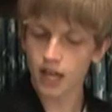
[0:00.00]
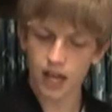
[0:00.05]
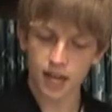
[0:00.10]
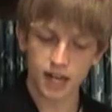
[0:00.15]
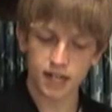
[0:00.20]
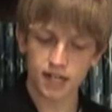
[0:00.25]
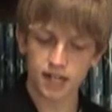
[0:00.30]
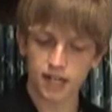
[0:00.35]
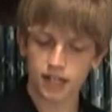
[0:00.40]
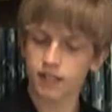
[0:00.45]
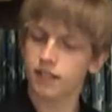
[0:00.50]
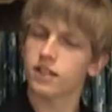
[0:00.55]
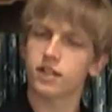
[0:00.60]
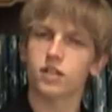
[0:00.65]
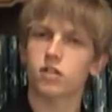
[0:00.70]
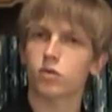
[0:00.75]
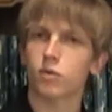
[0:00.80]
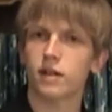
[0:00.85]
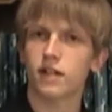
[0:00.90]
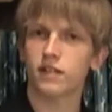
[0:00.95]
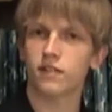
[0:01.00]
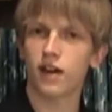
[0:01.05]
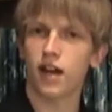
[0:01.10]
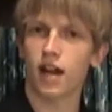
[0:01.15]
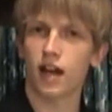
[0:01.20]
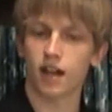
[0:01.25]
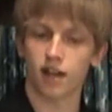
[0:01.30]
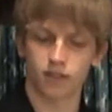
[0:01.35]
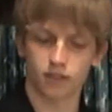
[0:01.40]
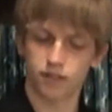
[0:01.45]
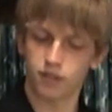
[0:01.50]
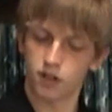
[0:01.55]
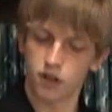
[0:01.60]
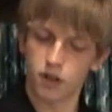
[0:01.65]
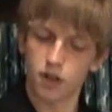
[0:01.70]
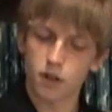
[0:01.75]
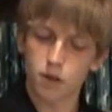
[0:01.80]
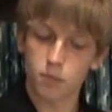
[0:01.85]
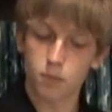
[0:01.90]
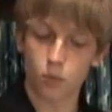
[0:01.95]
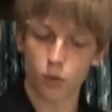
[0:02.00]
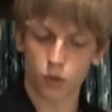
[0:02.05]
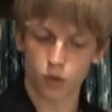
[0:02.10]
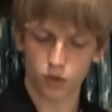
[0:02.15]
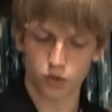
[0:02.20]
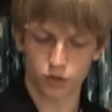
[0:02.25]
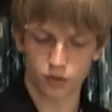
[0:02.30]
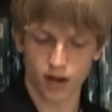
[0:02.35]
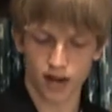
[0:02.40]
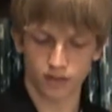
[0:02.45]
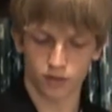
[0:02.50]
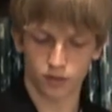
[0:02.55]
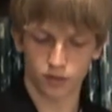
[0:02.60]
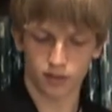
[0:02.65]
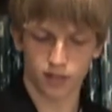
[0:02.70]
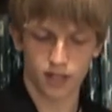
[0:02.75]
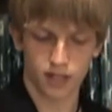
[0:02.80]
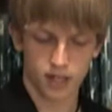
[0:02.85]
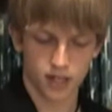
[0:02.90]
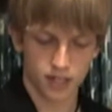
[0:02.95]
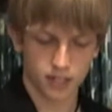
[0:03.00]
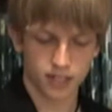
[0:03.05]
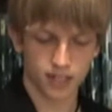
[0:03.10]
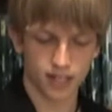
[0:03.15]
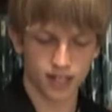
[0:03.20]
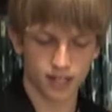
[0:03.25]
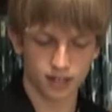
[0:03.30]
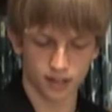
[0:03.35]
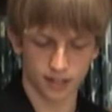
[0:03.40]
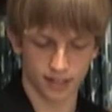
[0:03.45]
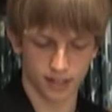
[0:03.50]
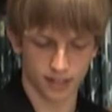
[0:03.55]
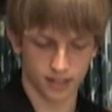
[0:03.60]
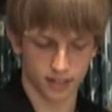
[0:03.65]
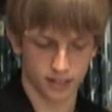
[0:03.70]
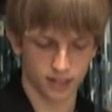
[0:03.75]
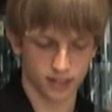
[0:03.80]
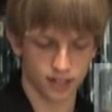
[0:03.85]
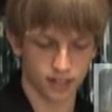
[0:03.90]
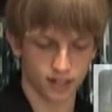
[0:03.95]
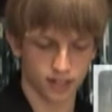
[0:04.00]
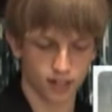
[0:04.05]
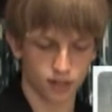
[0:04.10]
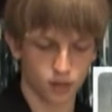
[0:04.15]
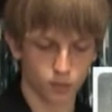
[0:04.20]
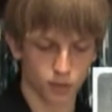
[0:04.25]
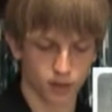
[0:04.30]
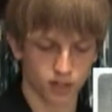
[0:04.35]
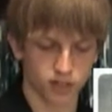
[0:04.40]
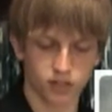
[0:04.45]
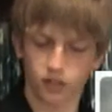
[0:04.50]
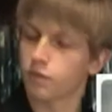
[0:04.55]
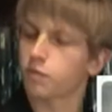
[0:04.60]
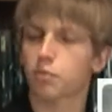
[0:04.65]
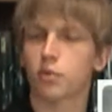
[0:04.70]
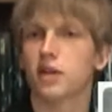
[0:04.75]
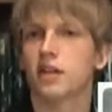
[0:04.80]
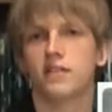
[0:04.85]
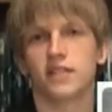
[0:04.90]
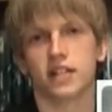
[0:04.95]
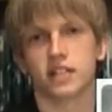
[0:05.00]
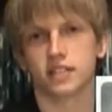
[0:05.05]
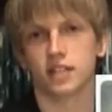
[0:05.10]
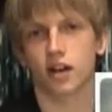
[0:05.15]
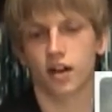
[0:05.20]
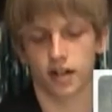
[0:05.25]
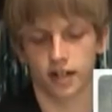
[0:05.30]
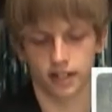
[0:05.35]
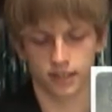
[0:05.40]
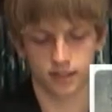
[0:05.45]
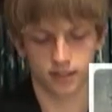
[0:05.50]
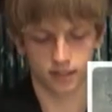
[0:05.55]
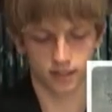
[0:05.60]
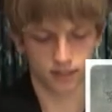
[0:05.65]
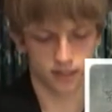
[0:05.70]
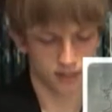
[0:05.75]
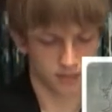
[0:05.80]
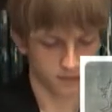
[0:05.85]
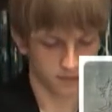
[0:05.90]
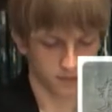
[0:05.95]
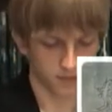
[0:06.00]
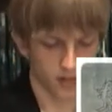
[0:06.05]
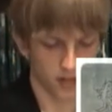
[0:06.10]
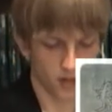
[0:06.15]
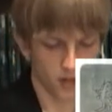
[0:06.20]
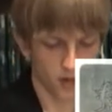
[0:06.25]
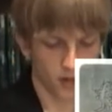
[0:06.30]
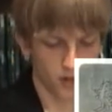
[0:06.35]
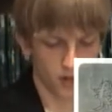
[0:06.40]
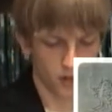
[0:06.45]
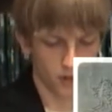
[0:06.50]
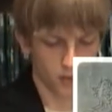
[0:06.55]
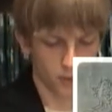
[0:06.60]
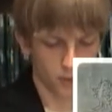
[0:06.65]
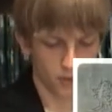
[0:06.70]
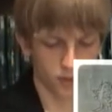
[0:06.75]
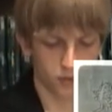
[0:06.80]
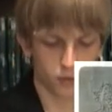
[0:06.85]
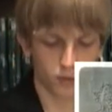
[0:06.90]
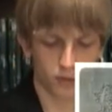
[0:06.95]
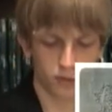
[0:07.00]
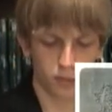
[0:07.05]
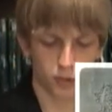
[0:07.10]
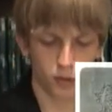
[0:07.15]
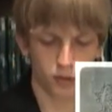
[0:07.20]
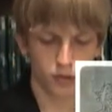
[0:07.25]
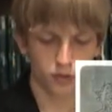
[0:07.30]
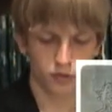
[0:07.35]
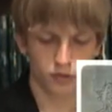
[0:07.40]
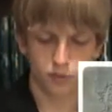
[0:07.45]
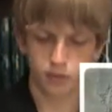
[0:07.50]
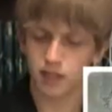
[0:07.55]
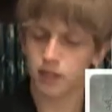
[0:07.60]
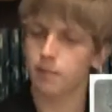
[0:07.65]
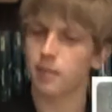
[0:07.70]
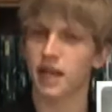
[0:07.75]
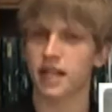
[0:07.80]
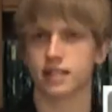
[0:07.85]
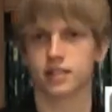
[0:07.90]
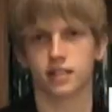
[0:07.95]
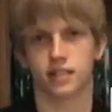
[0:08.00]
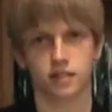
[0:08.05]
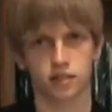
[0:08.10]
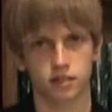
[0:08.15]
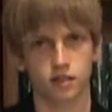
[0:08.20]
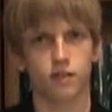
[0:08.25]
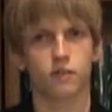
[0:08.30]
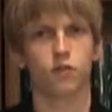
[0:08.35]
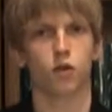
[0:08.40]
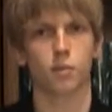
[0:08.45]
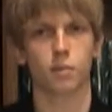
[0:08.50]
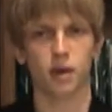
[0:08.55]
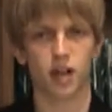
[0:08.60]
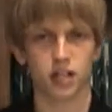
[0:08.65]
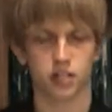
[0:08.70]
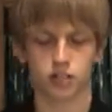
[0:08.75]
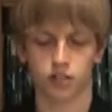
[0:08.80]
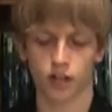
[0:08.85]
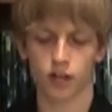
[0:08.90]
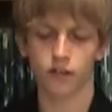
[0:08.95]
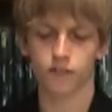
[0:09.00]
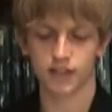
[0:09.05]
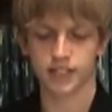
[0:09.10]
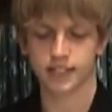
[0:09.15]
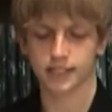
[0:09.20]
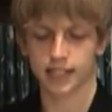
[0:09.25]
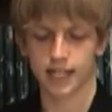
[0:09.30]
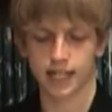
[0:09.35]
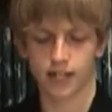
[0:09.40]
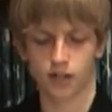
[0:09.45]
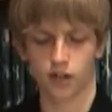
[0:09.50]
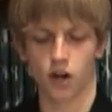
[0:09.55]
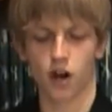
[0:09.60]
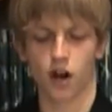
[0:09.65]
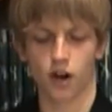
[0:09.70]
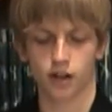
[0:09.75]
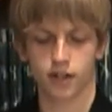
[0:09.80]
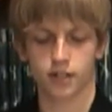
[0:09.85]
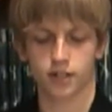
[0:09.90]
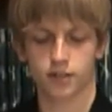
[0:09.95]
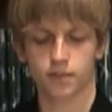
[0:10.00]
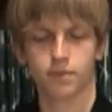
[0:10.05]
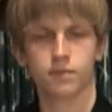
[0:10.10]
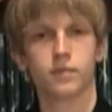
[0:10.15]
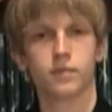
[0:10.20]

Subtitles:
In 1925, Moore traveled to Italy to study the works of previous artists, which would prove to be the basis for much of his later art.